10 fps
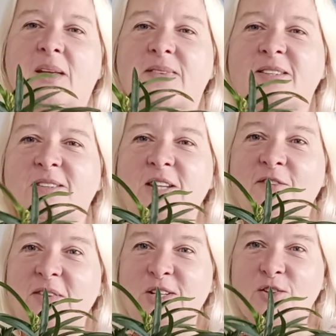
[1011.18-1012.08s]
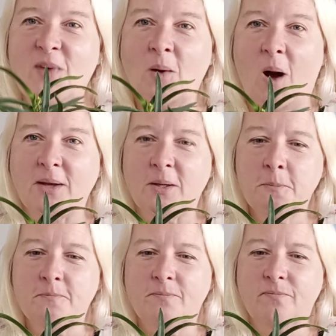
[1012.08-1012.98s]
This is neofenitia falcata.
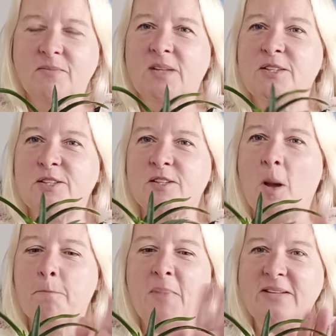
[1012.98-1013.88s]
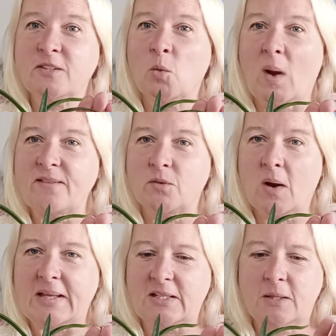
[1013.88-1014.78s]
This is a basic white
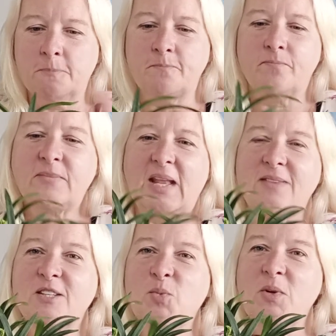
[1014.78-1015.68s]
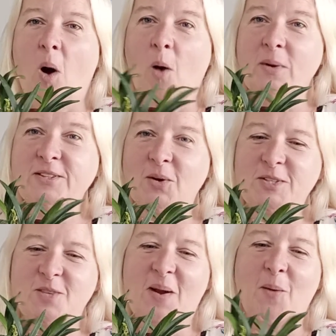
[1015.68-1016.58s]
variety. This one always
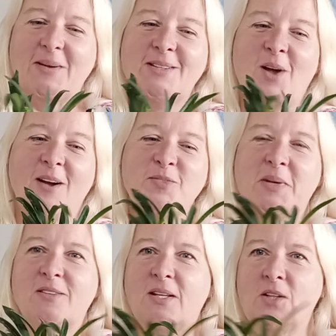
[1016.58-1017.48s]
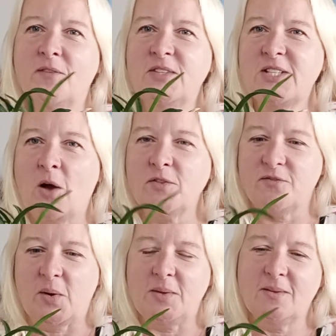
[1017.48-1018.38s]
goes to my orchid talks because I love to tell the
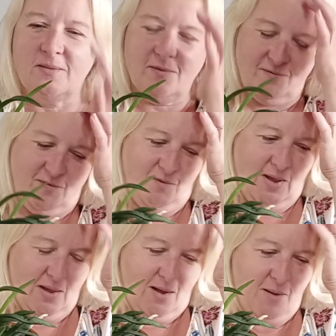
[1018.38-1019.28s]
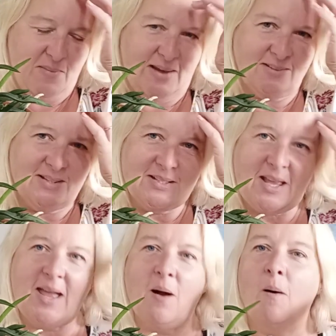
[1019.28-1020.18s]
very amazing
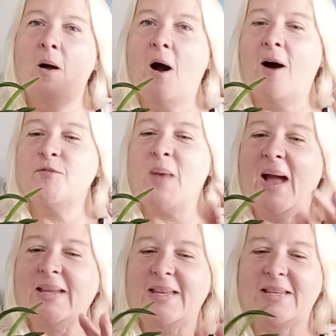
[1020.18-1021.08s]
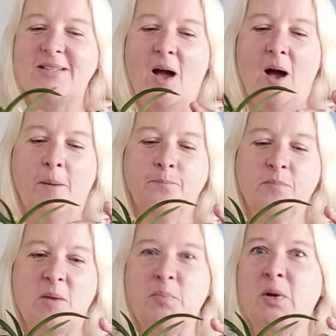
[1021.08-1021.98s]
tale of back in
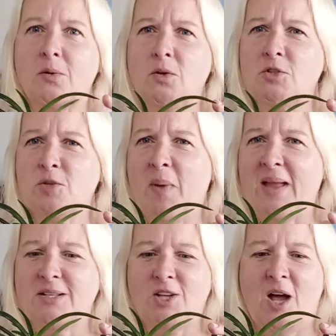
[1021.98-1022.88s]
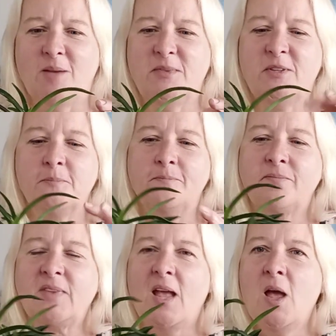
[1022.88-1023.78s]
Imperial Japan times
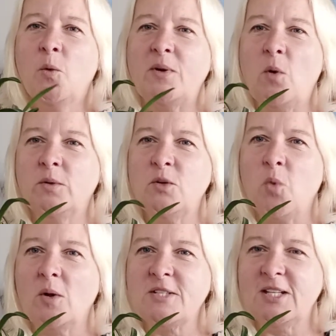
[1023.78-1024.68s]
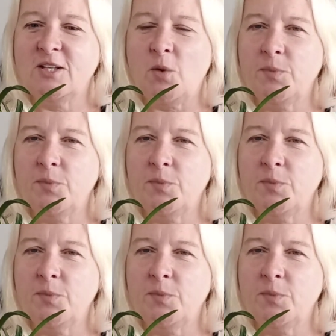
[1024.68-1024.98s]
when only royalty could